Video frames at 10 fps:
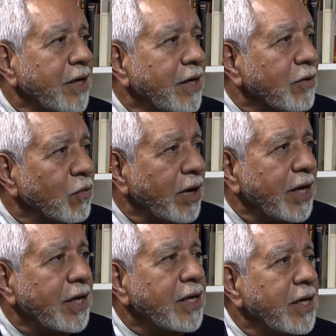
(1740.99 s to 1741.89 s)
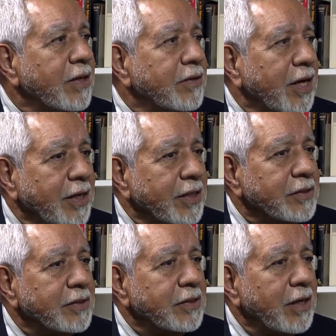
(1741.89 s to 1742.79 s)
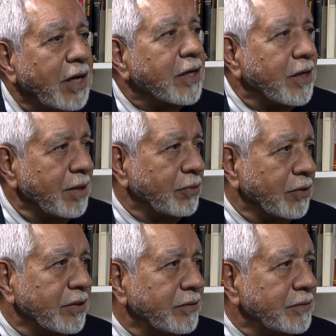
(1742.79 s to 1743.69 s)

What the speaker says: in a way that is unencumbered.